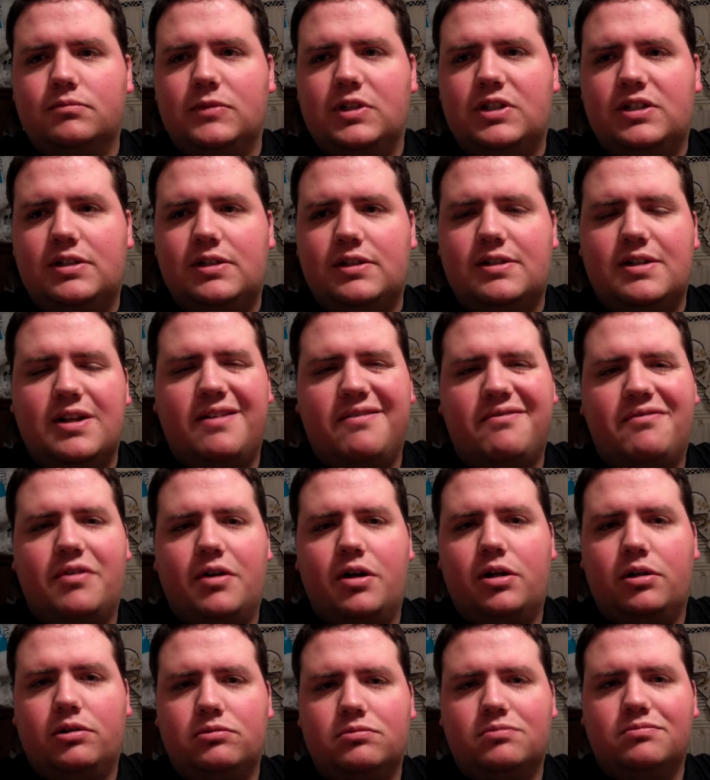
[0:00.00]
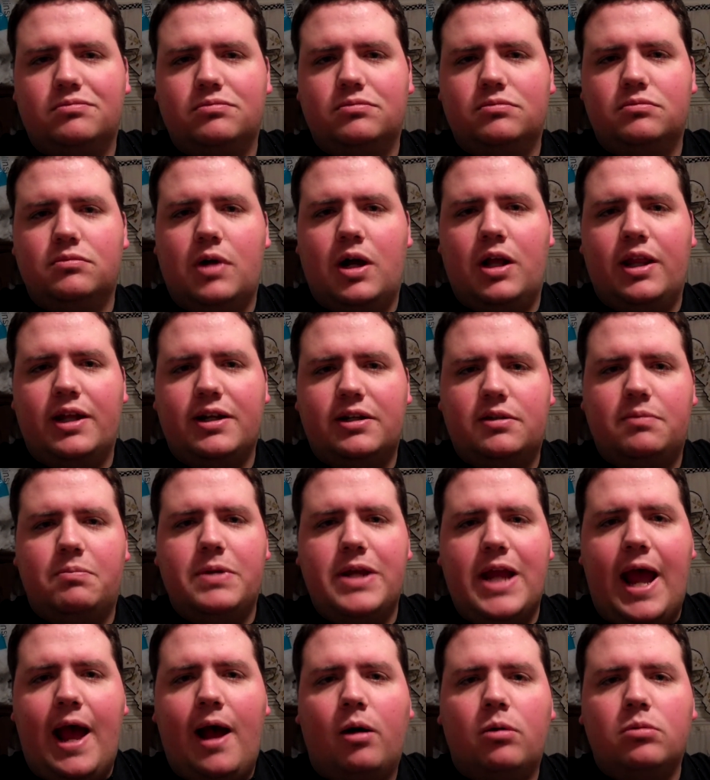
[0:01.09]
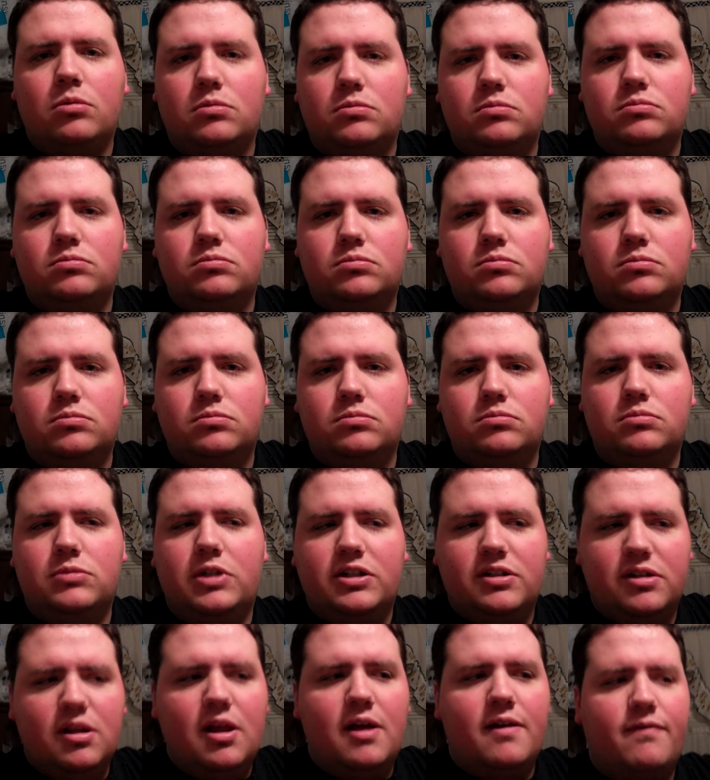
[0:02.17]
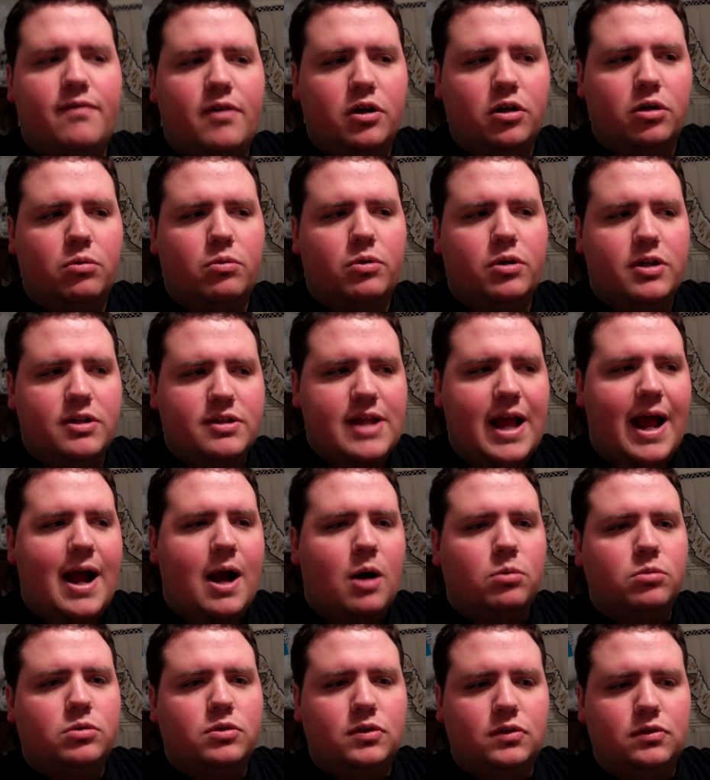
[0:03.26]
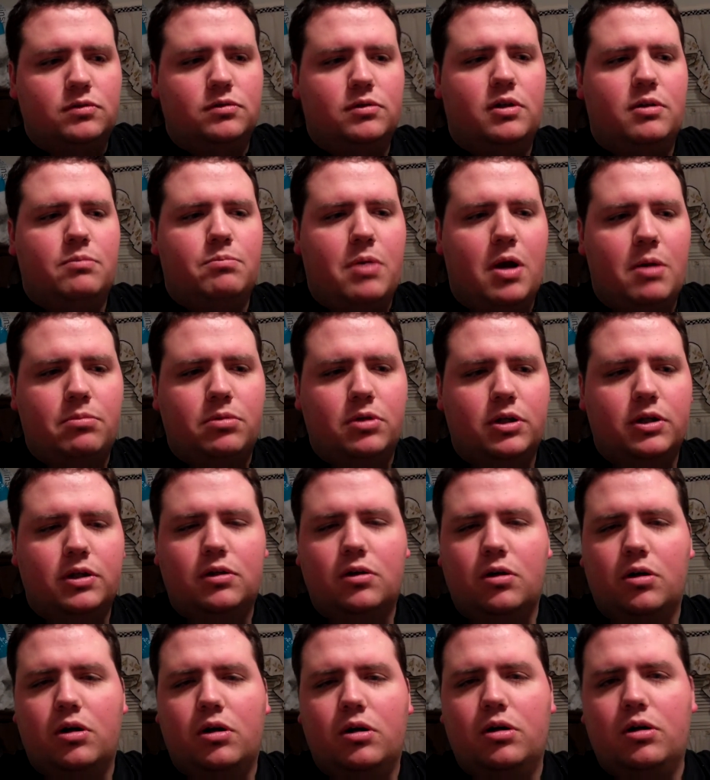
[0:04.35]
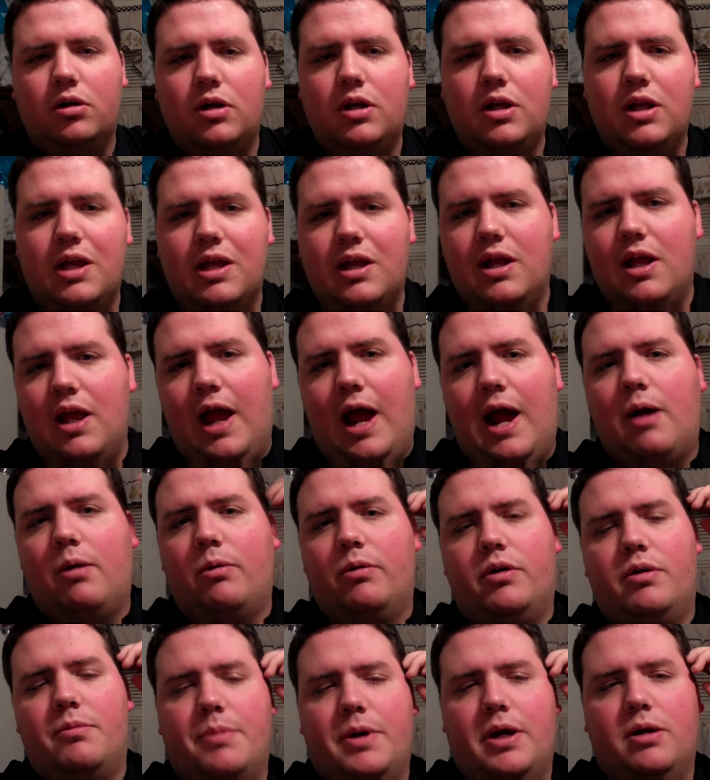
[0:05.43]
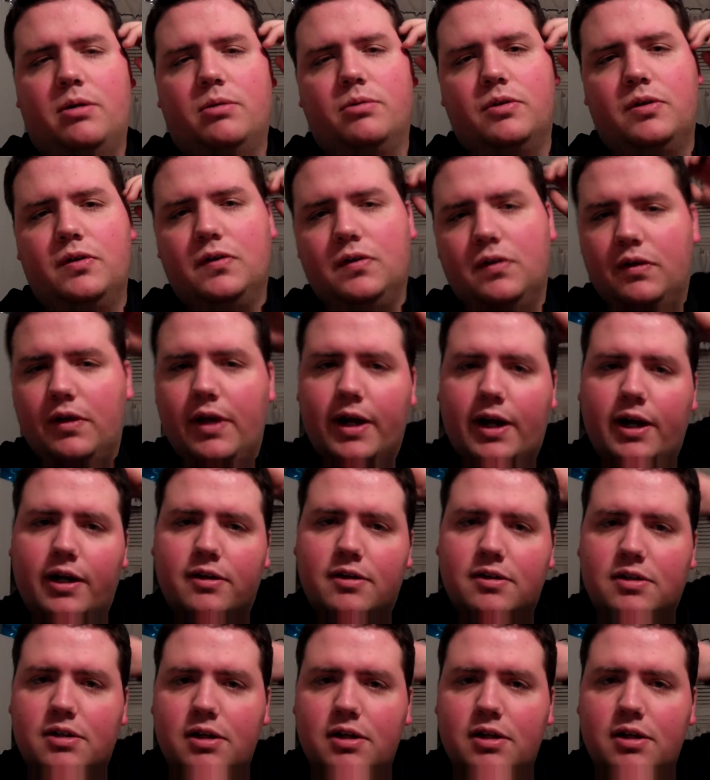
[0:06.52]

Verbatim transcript: it's just not fun. I like to be out. It's a lot funner when it's out in public or out and about, that kind of